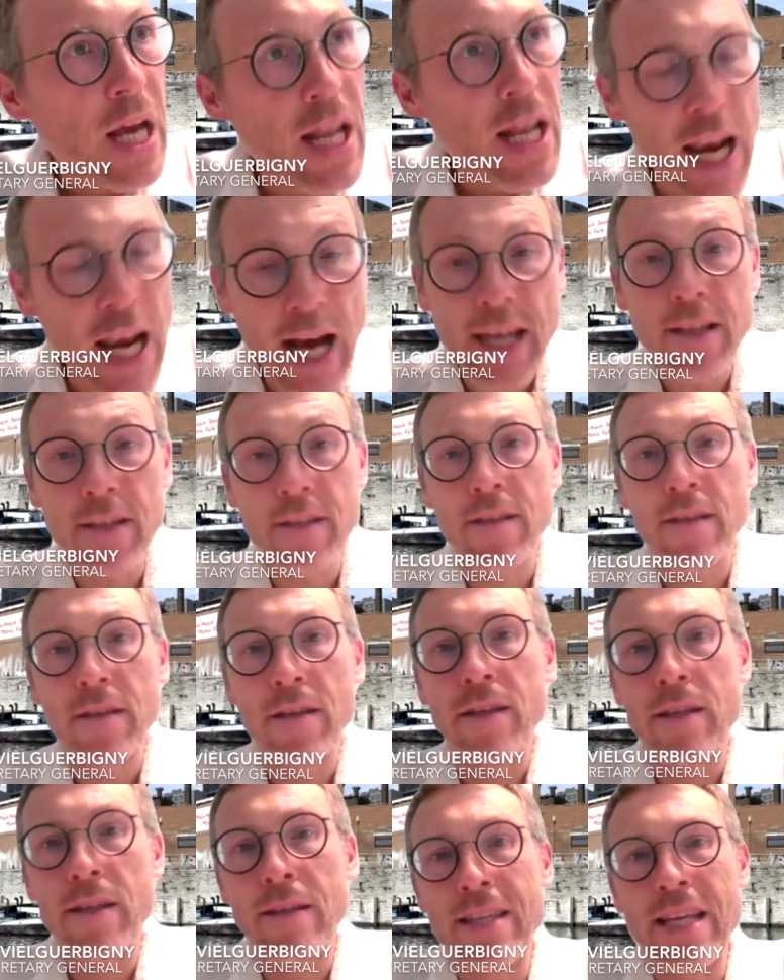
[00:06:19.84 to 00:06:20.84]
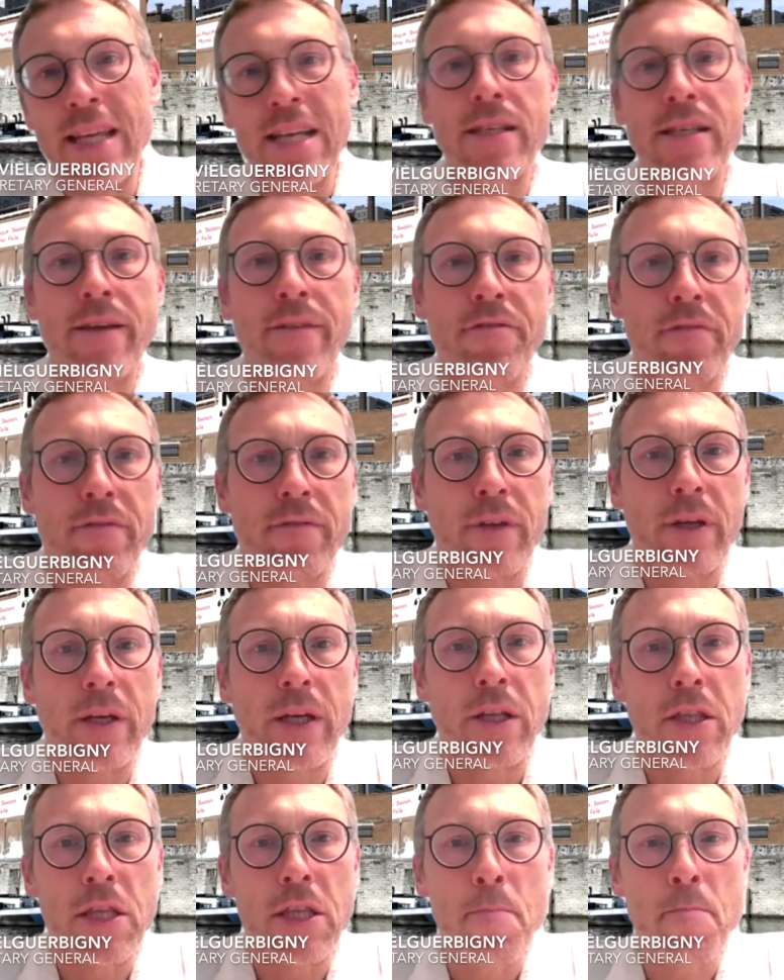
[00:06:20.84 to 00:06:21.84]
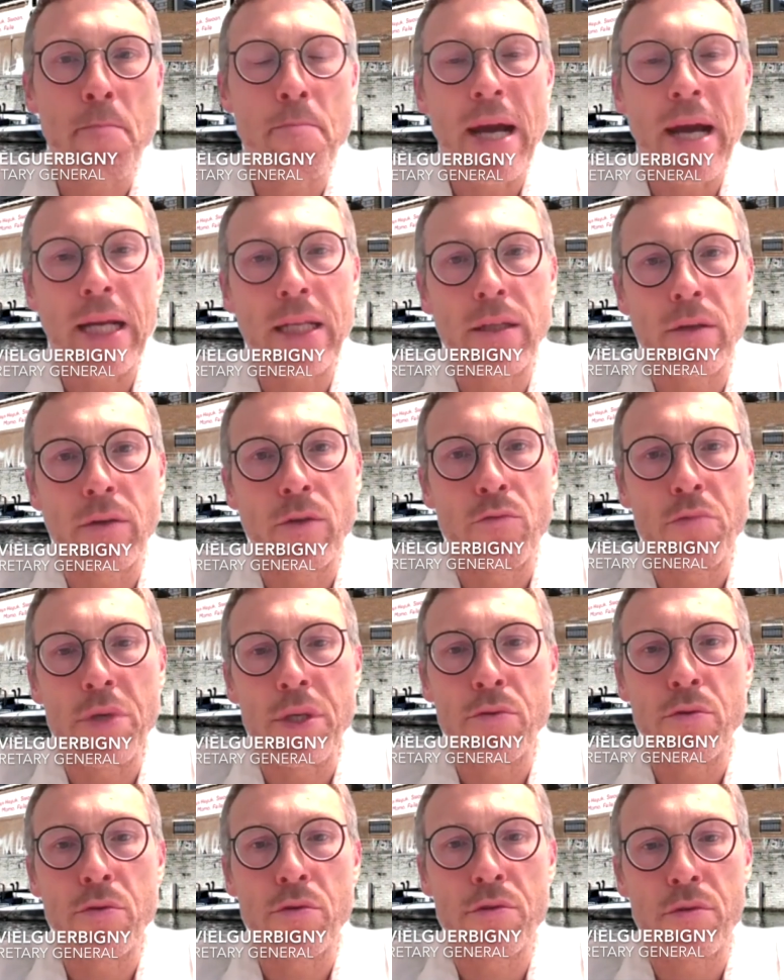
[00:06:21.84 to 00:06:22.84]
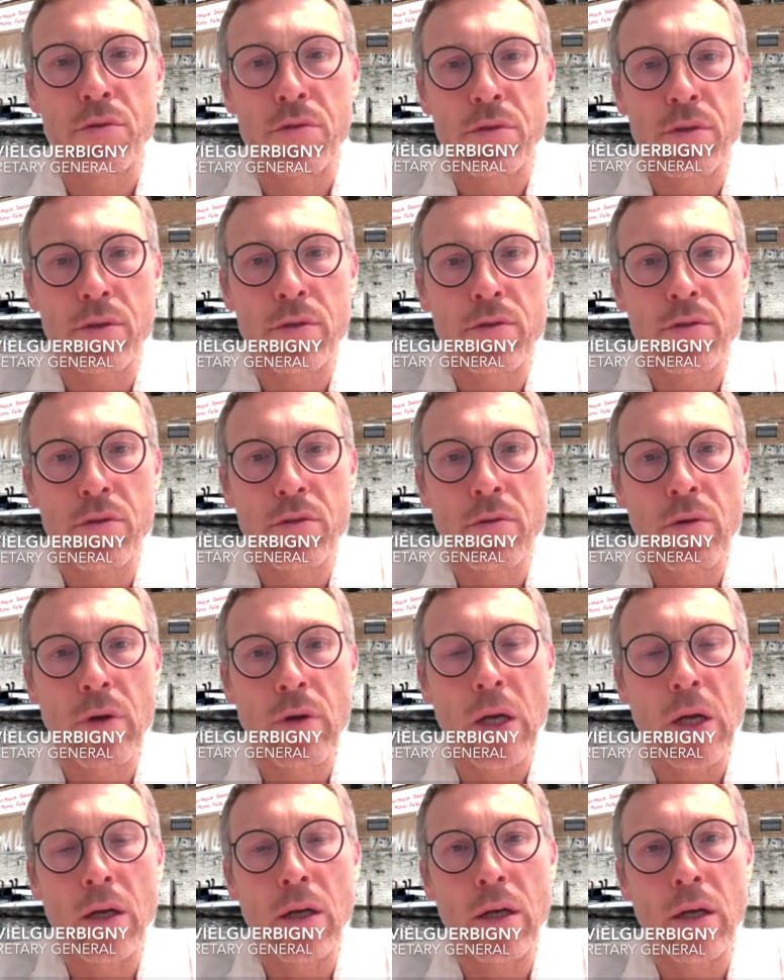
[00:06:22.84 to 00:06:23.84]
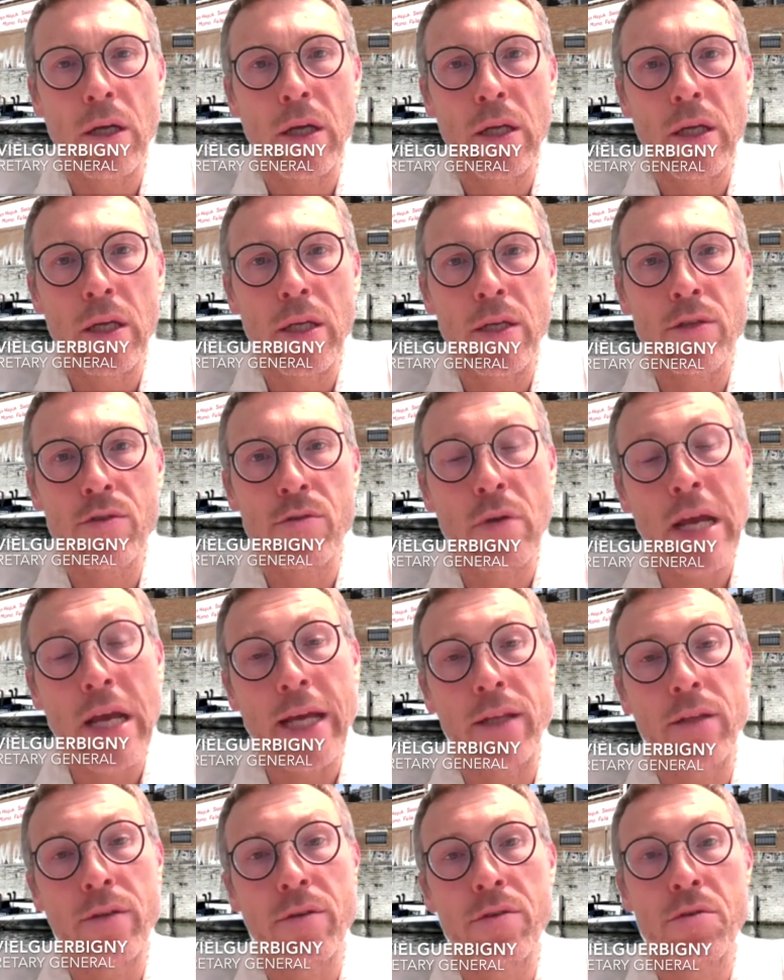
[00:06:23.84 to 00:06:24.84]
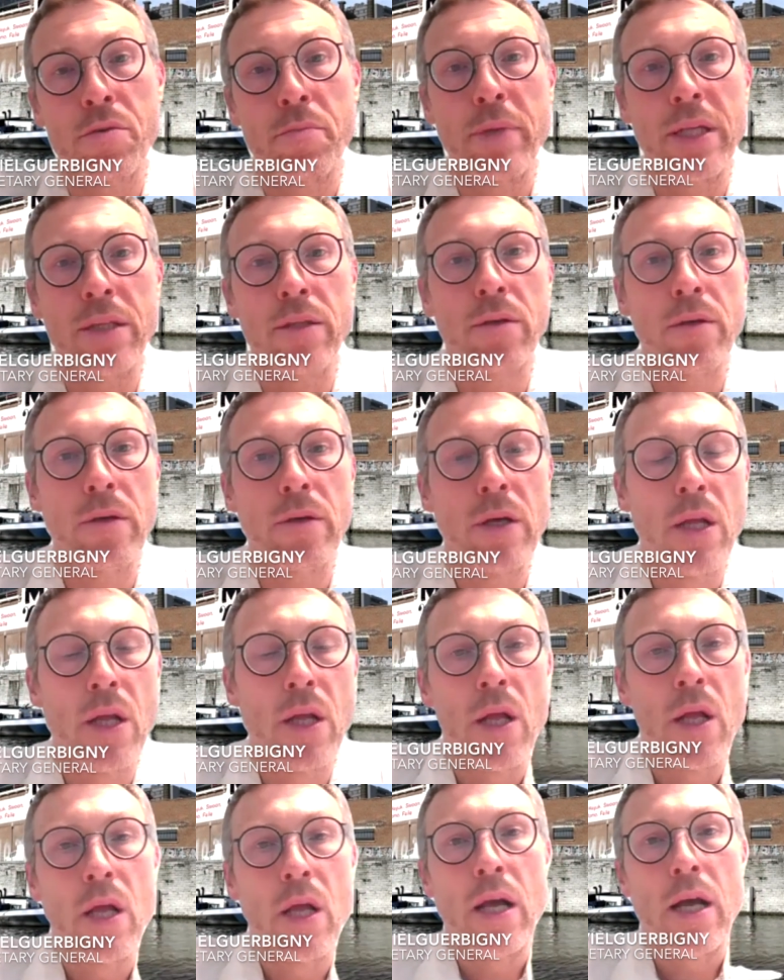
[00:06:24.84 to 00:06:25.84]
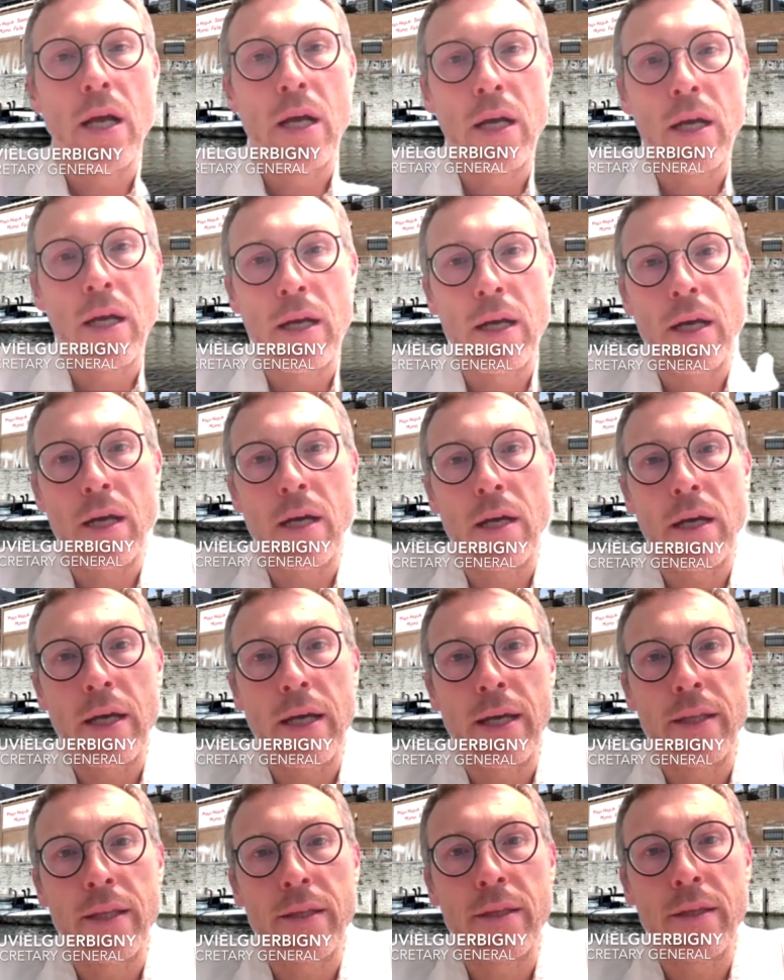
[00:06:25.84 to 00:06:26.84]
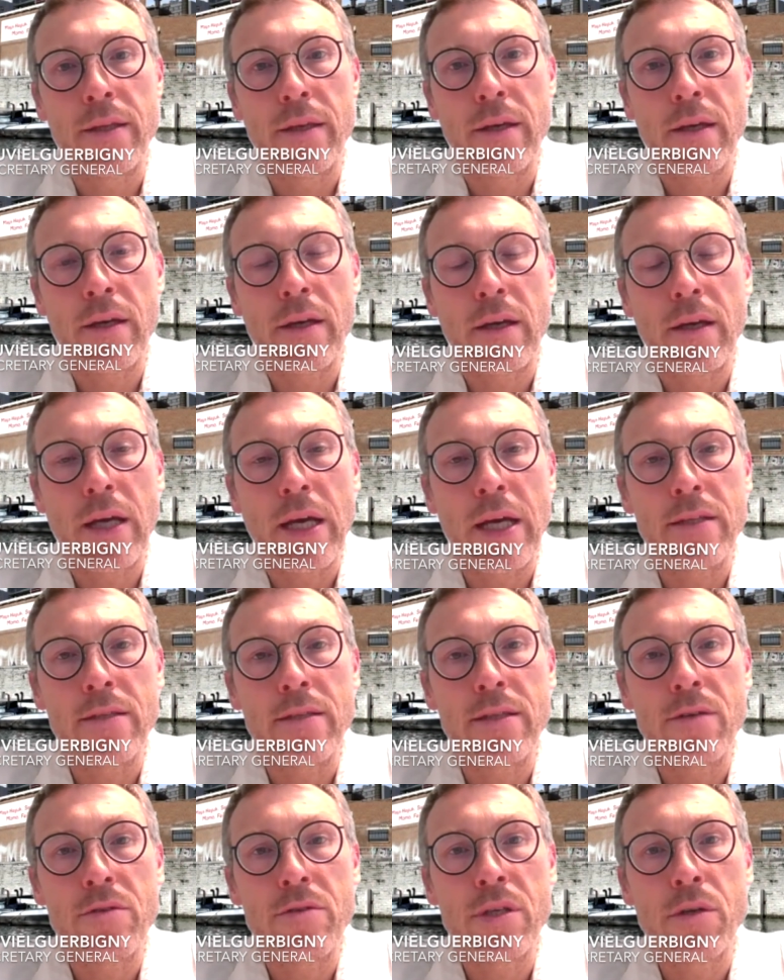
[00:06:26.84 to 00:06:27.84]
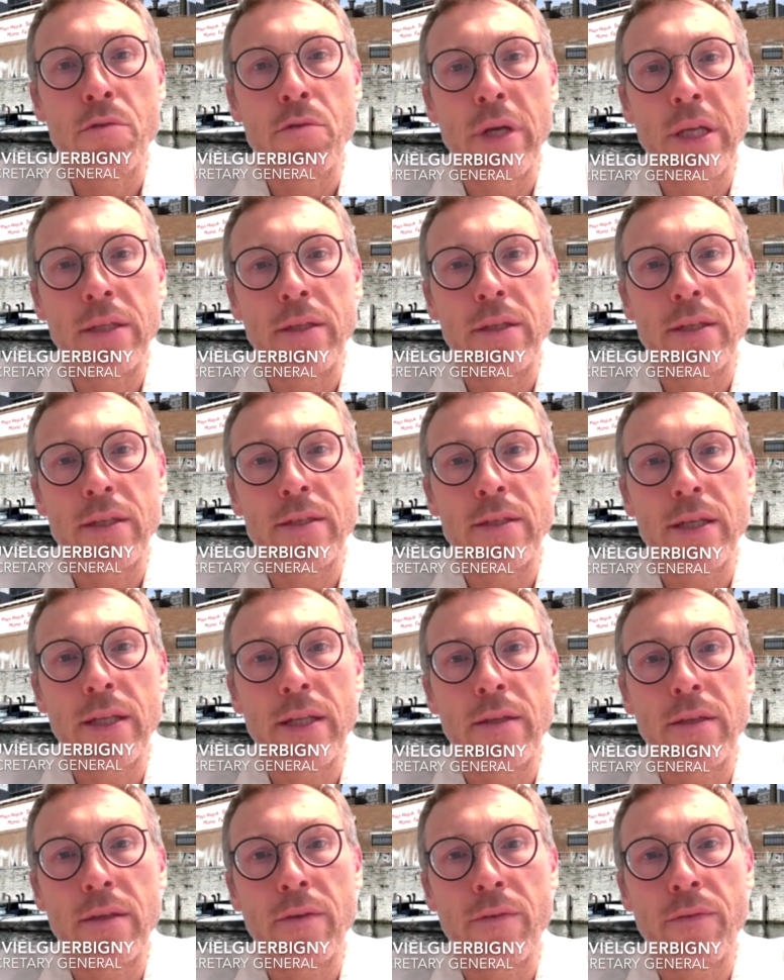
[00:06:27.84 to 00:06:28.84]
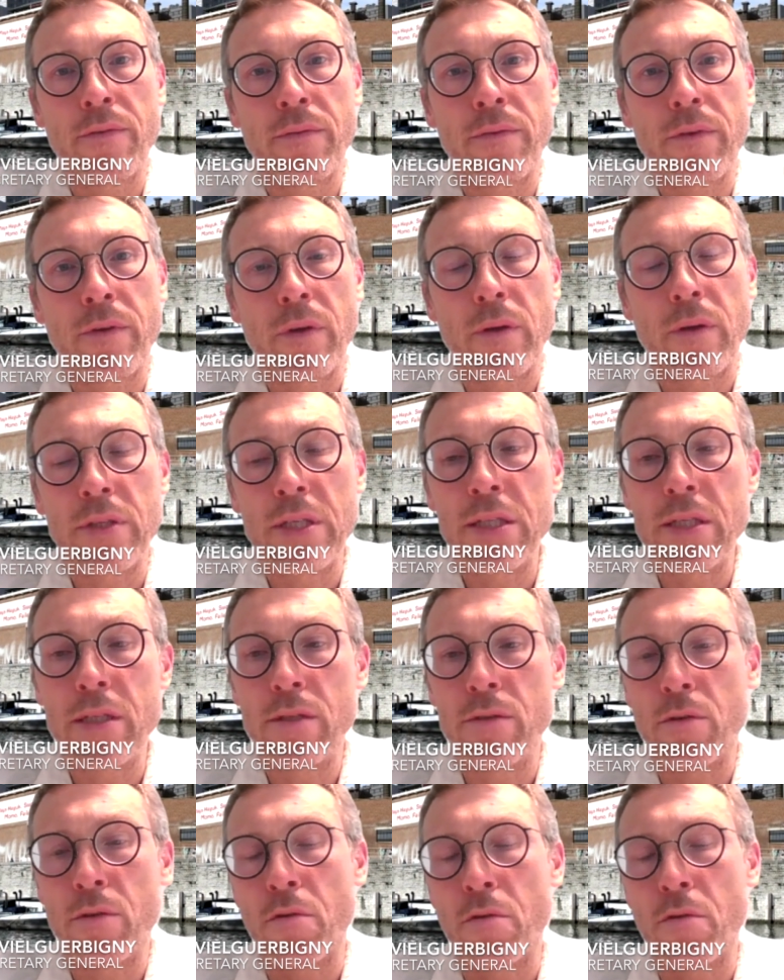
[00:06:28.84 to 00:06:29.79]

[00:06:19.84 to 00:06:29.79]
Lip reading: light does have an impact on resources. So the lighter, the better. And there is great asset of, this is a